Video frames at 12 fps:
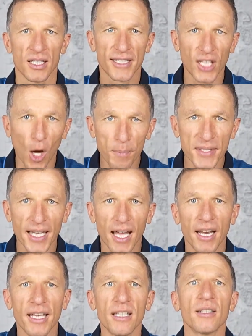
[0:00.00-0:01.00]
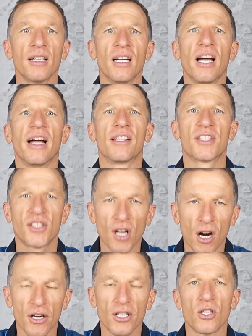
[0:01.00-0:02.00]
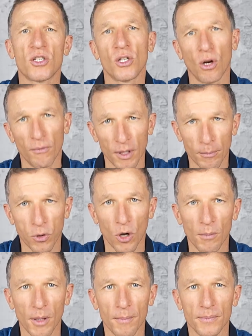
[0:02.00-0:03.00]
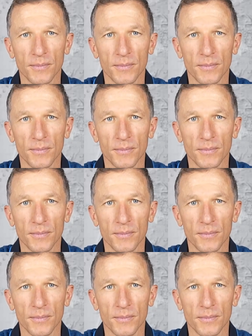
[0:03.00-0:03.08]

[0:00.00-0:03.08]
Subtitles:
Stop selling and start solving problems.